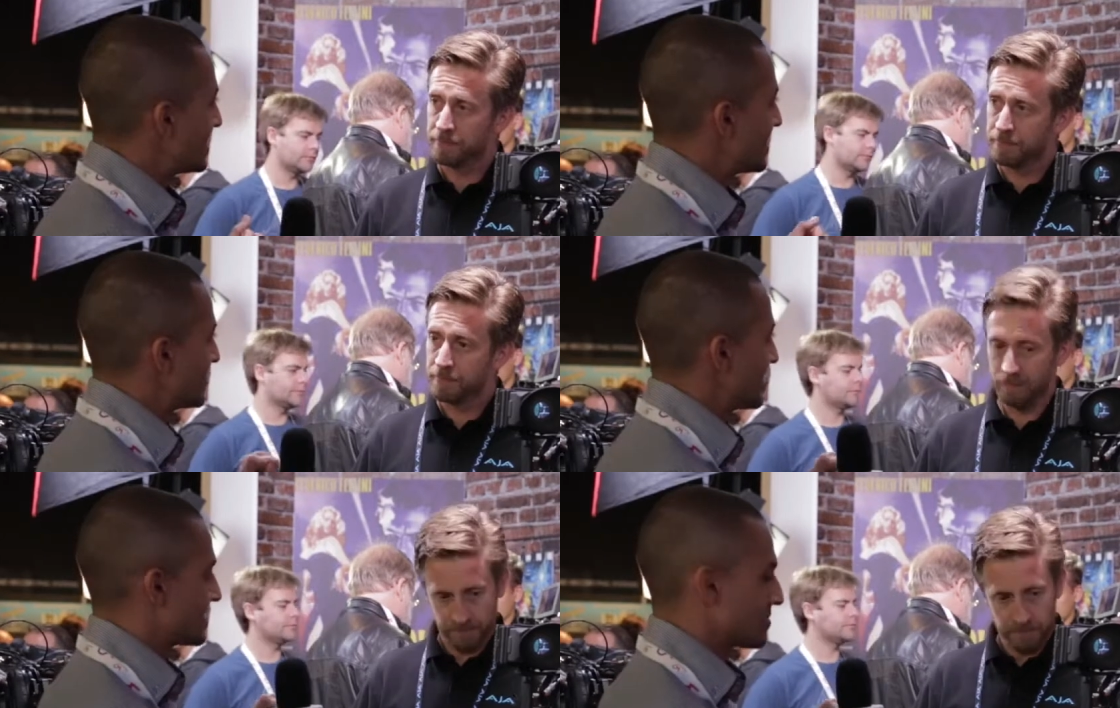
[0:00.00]

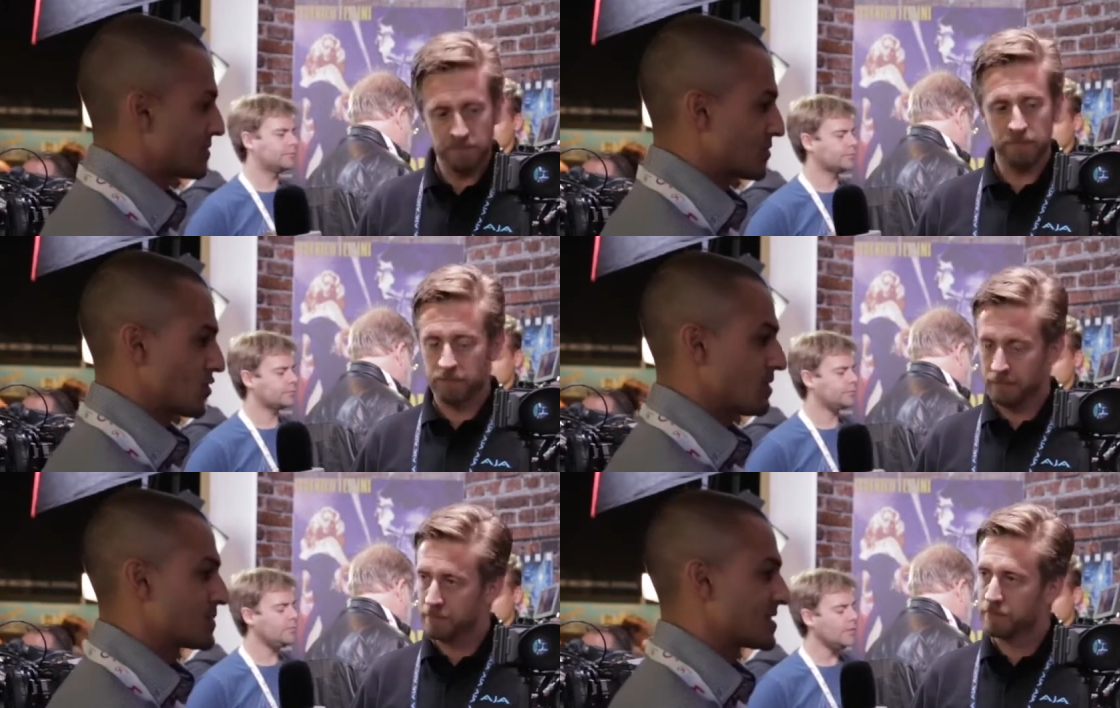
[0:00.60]
Speaker 1: other than mm-hmm. some
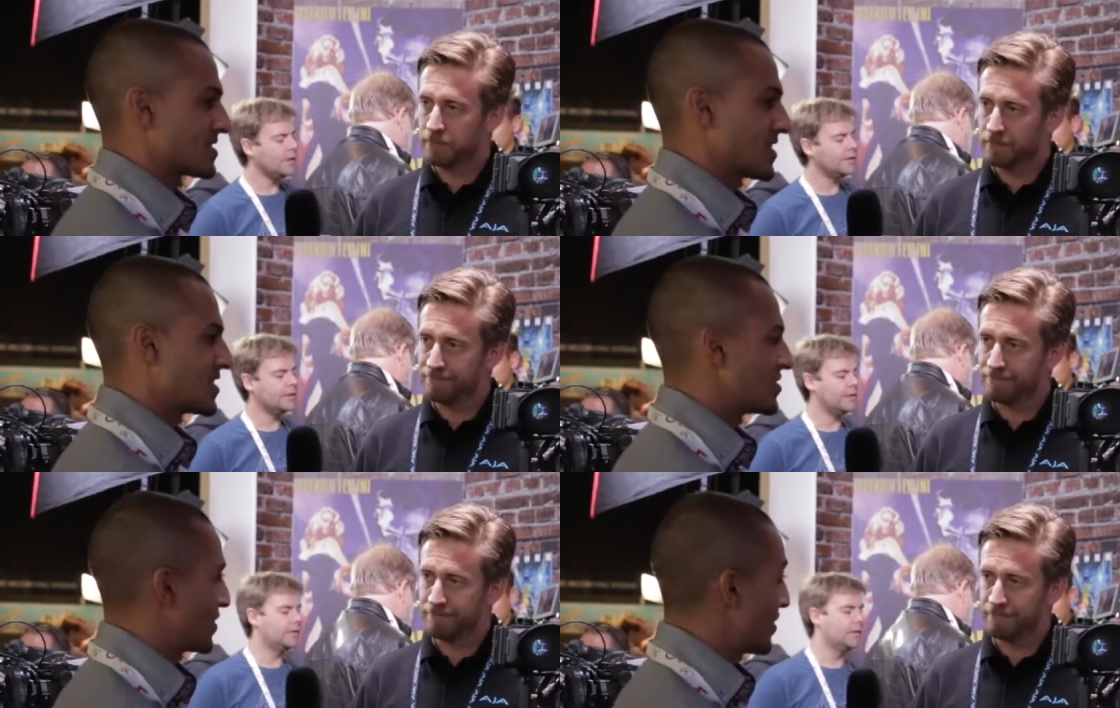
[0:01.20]
grips, it's
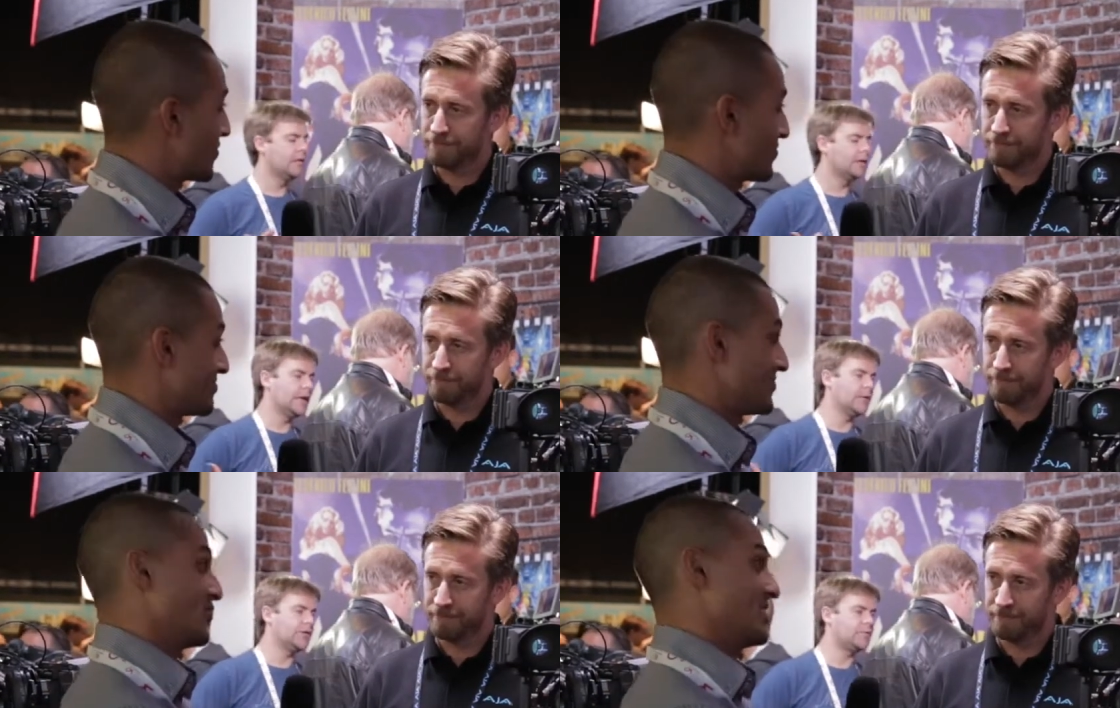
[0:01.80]
like you don't
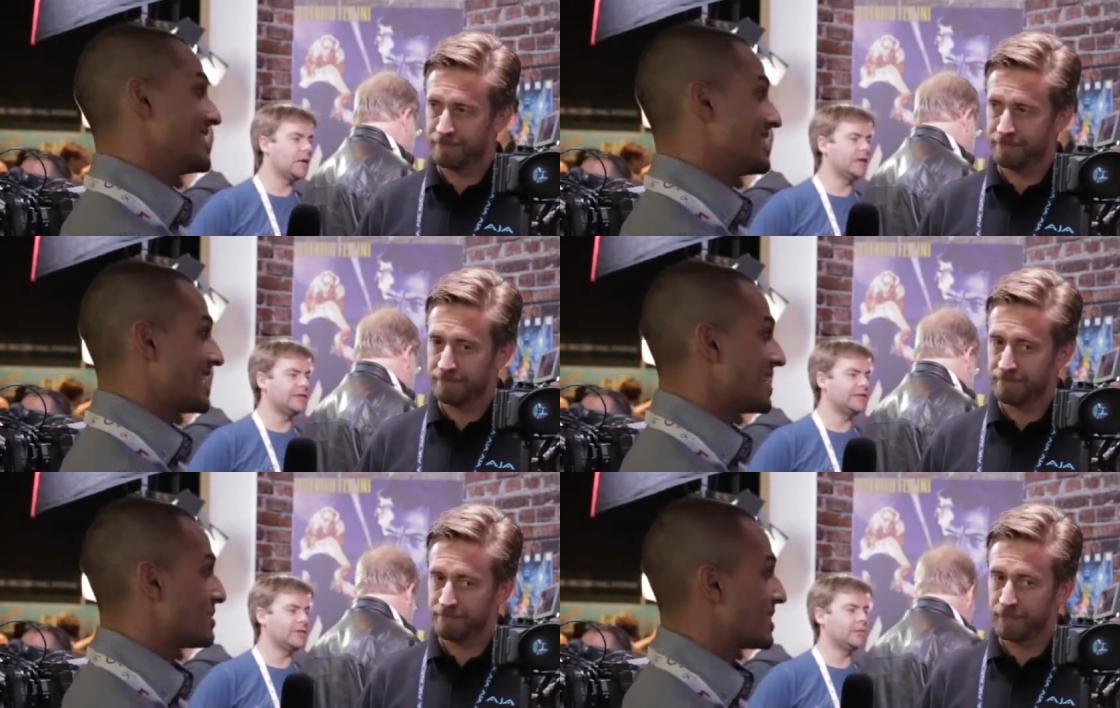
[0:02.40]
really
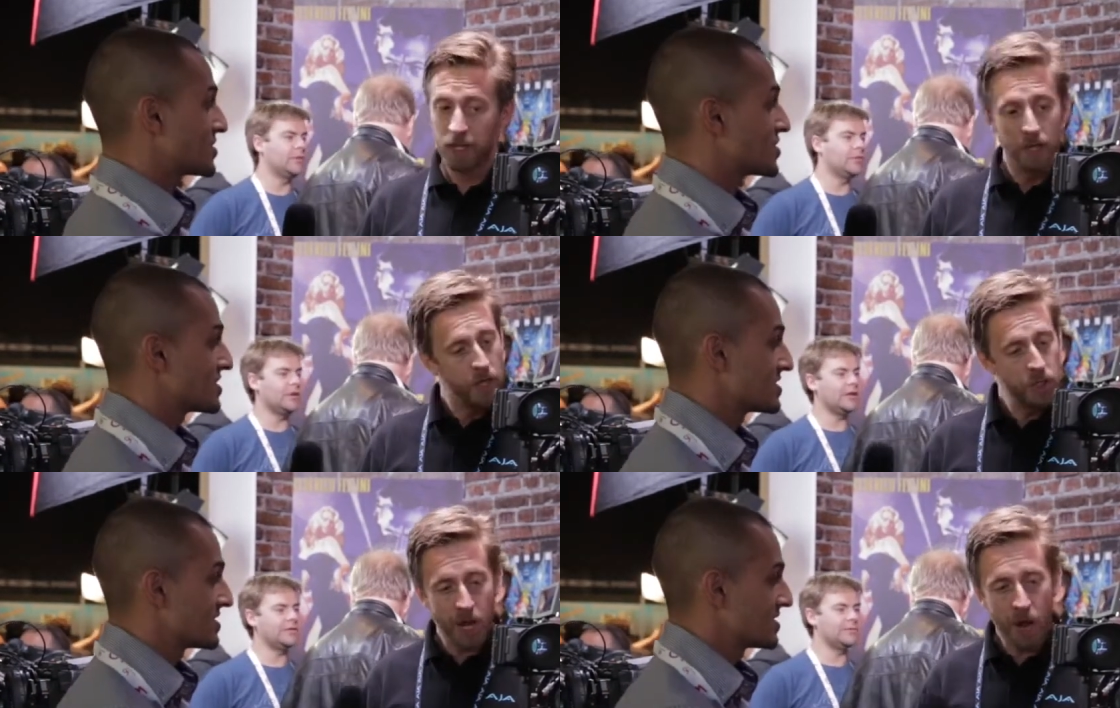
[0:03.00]
need much.
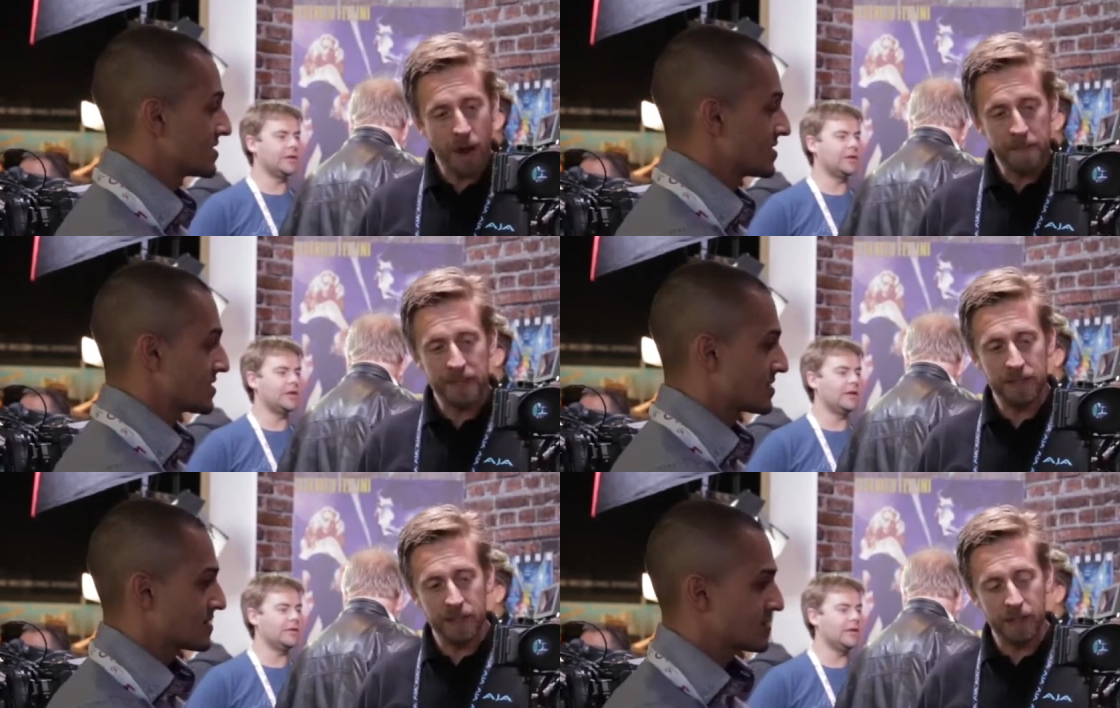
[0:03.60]
Speaker 2: No, I
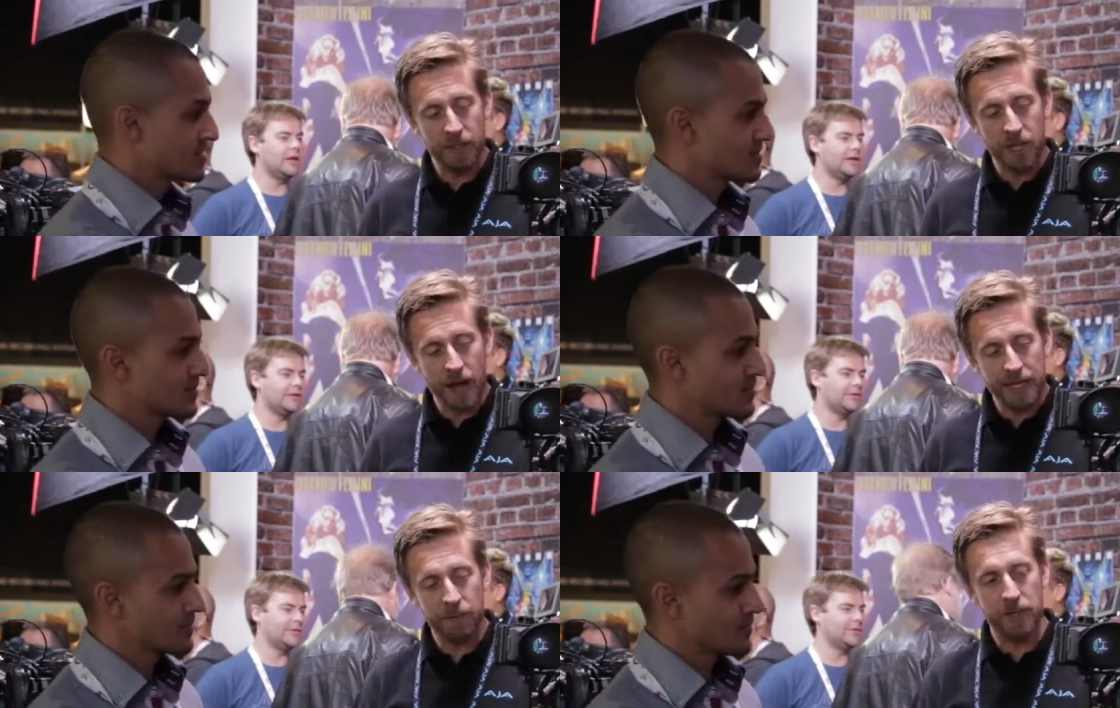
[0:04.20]
mean the, the
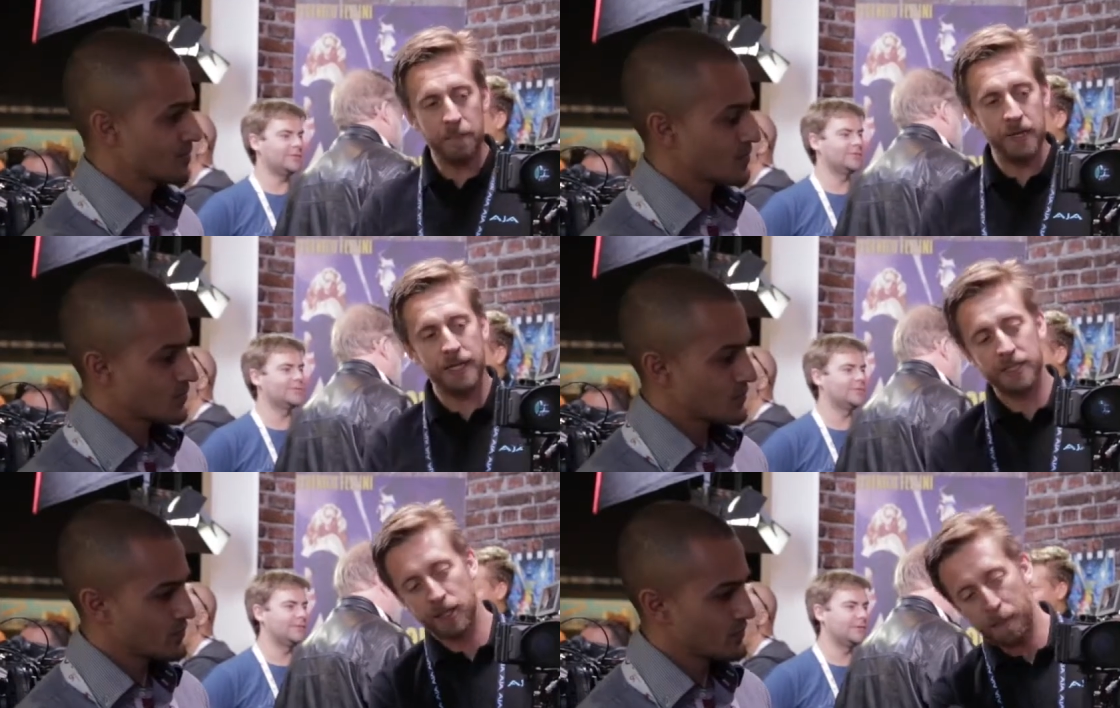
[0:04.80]
idea with it
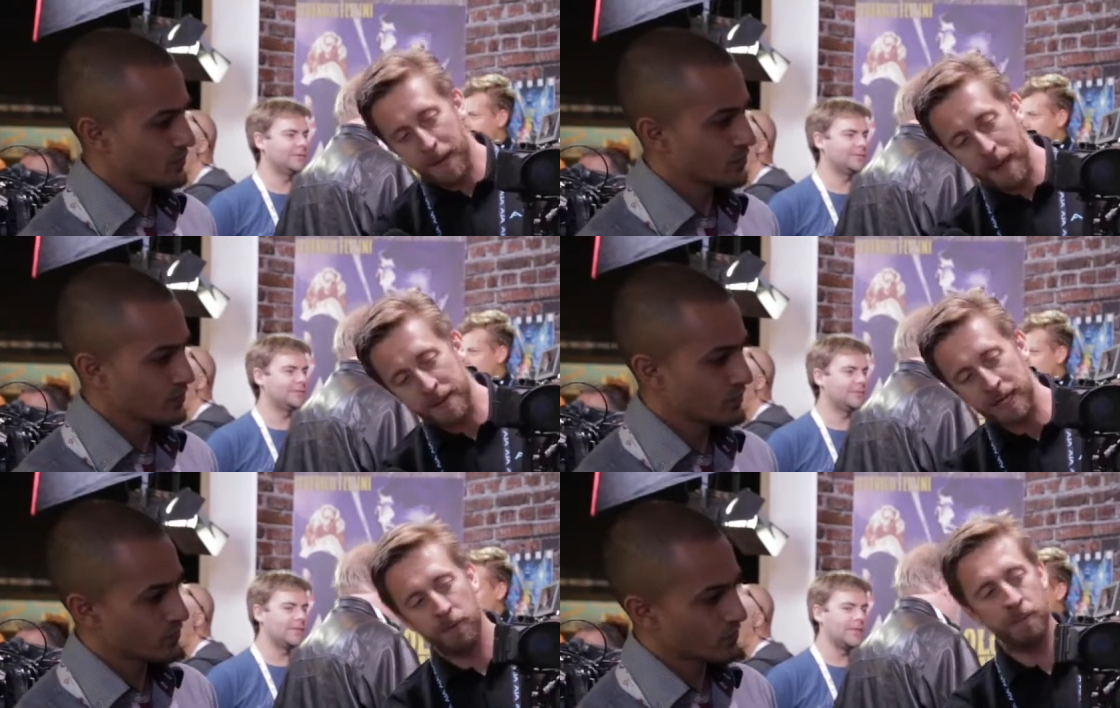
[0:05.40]
being is at the bare
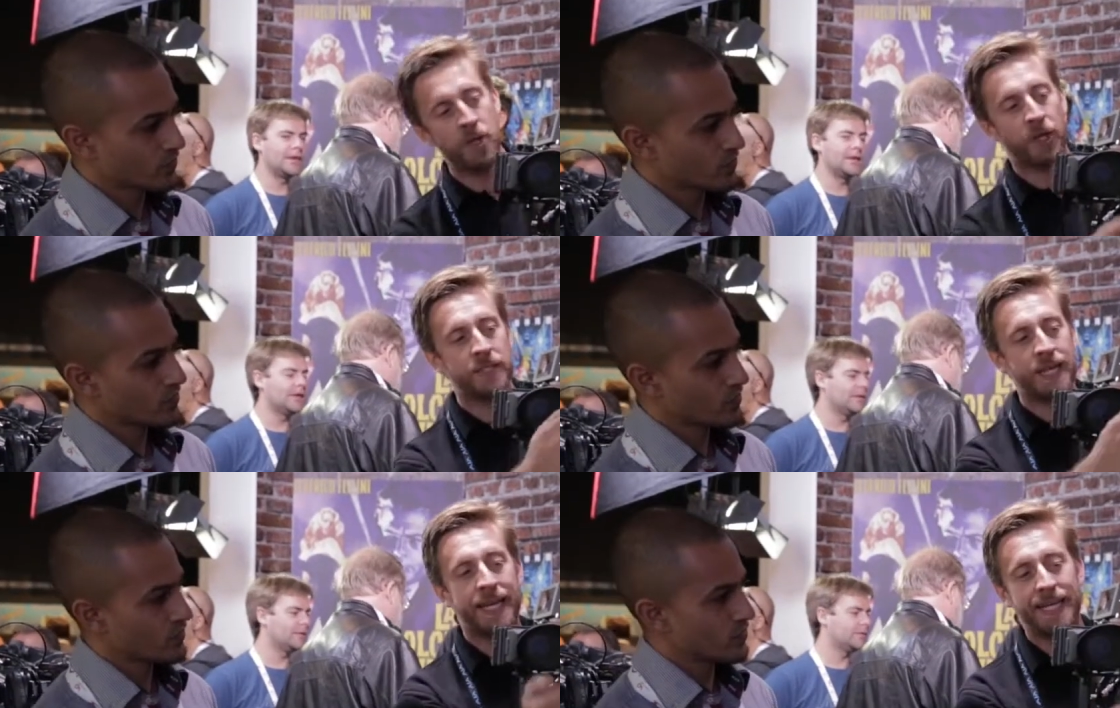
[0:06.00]
minimum you can
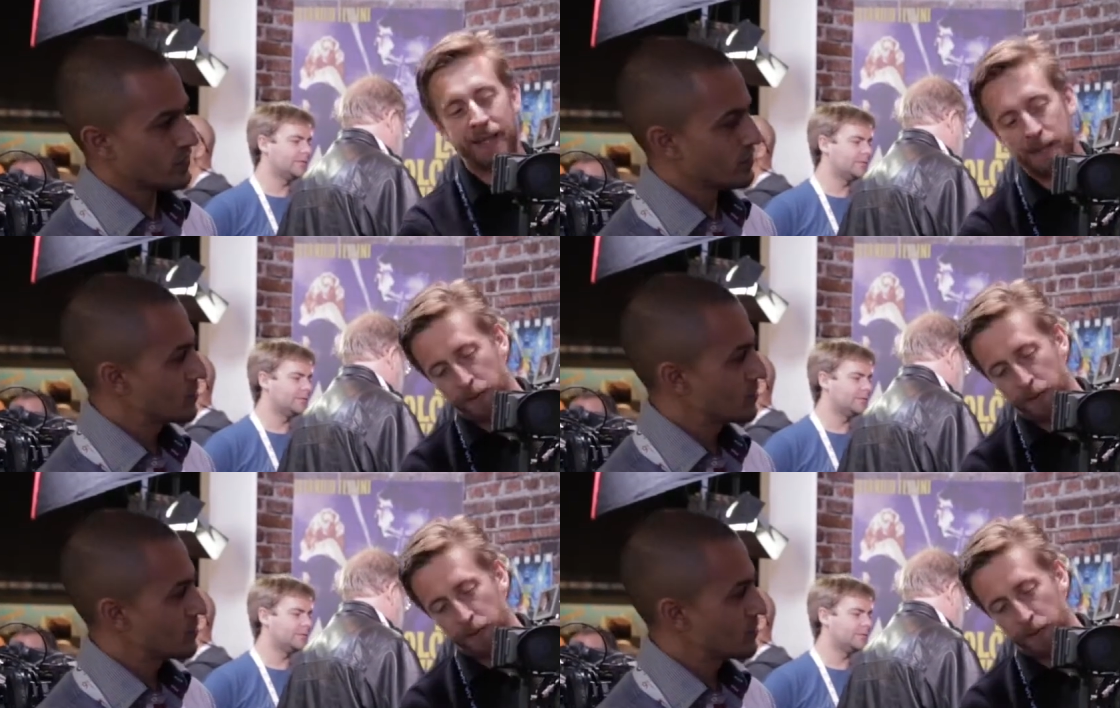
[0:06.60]
take it out the